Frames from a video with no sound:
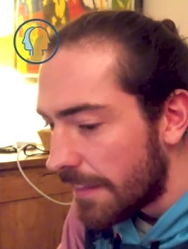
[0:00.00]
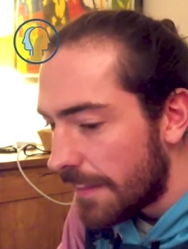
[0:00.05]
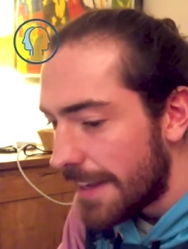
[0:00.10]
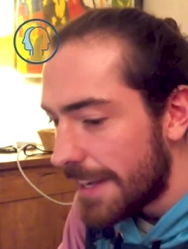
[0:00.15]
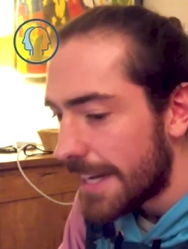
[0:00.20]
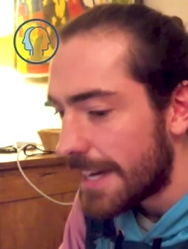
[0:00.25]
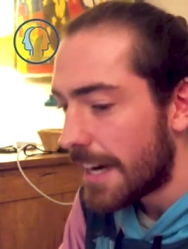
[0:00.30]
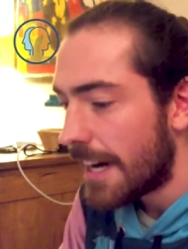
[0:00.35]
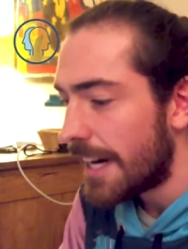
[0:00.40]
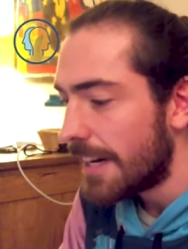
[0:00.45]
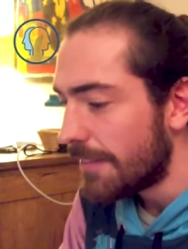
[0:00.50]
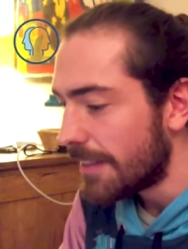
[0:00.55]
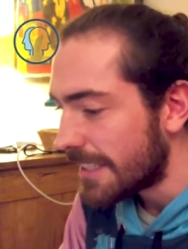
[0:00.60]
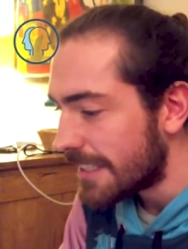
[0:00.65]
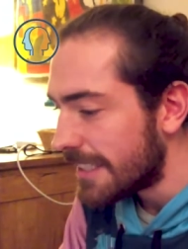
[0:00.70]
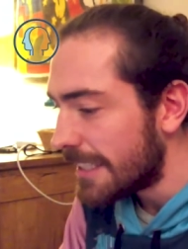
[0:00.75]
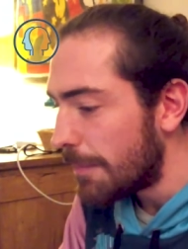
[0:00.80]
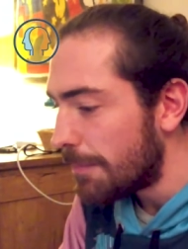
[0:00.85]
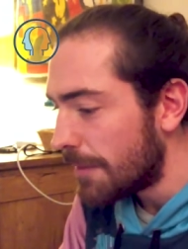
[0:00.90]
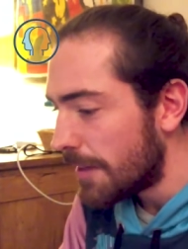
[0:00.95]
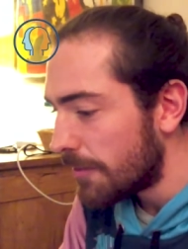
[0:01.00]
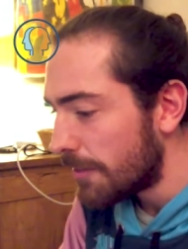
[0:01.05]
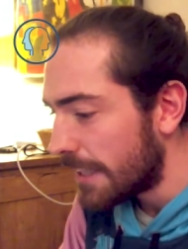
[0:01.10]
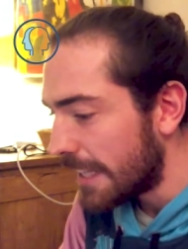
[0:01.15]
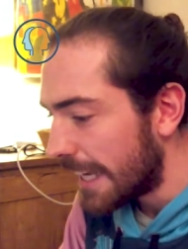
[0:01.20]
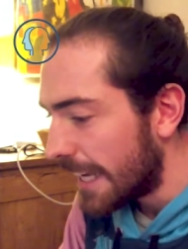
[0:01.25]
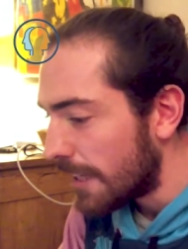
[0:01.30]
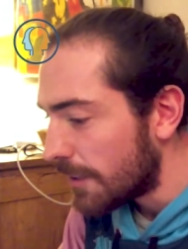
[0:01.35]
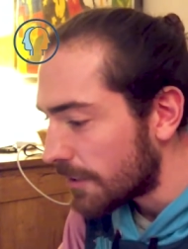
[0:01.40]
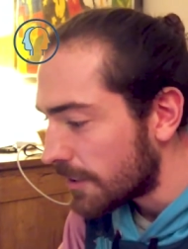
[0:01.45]
then you kind of accept
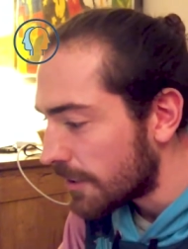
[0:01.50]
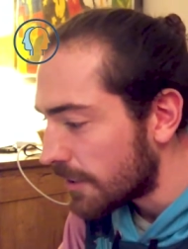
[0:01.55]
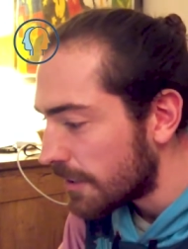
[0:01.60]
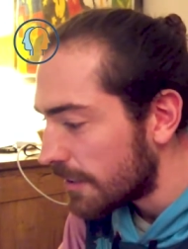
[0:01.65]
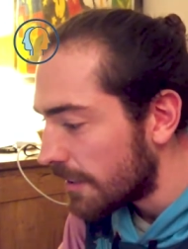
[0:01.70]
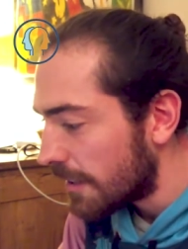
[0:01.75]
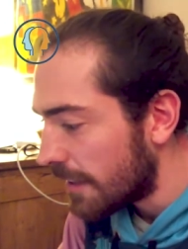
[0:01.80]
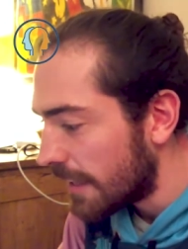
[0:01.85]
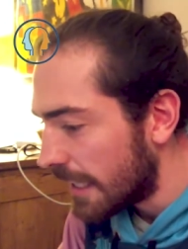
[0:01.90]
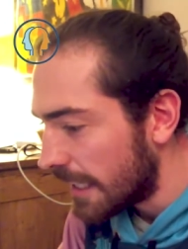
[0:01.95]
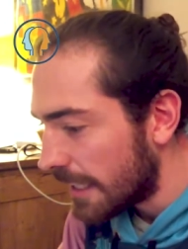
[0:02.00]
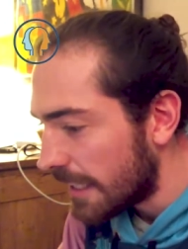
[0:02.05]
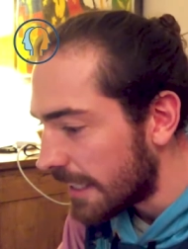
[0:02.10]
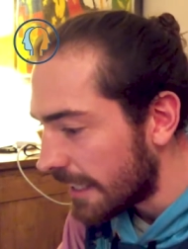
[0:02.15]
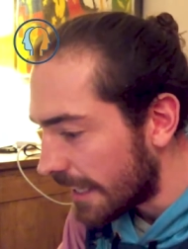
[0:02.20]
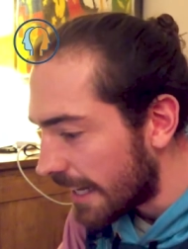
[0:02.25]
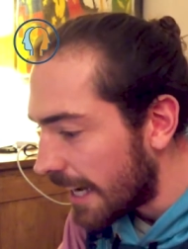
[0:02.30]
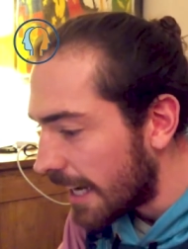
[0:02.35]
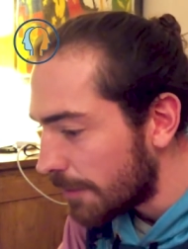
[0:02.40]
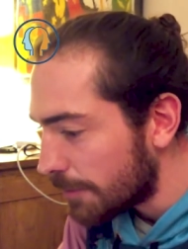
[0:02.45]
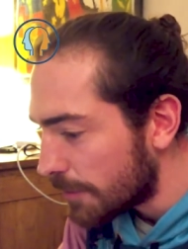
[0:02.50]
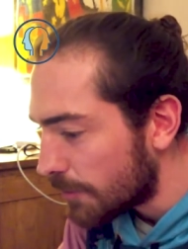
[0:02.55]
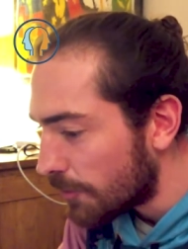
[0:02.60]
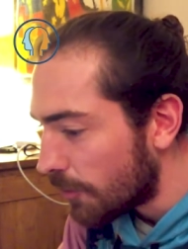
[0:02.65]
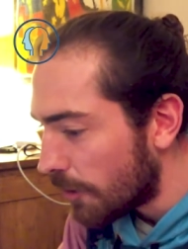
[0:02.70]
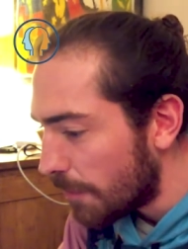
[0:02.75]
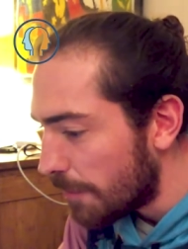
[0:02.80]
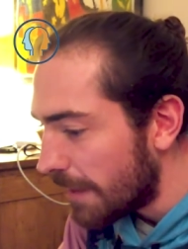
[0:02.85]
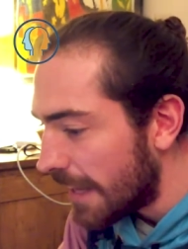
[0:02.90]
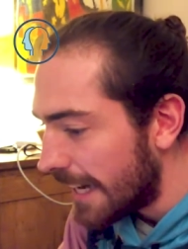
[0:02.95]
everything else that, that comes
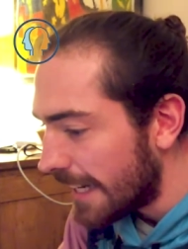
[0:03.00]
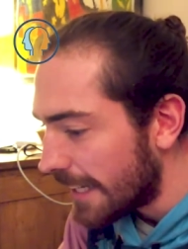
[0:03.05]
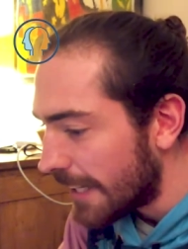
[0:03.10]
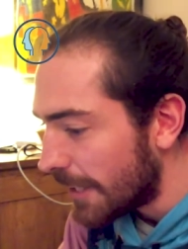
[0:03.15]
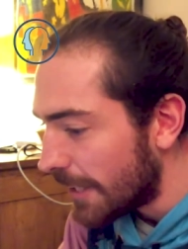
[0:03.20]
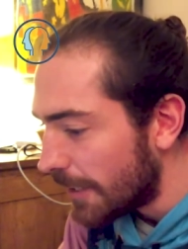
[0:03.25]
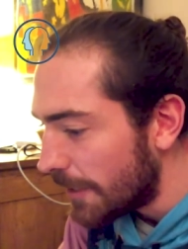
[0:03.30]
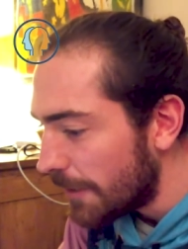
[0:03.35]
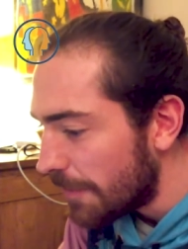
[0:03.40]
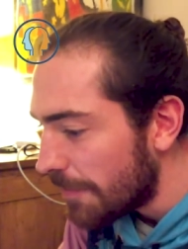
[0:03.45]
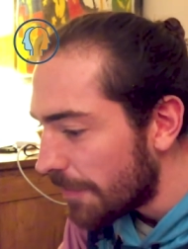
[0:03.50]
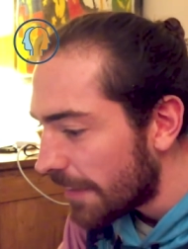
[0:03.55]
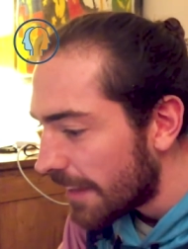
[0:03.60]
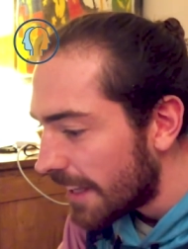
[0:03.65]
from that, you know?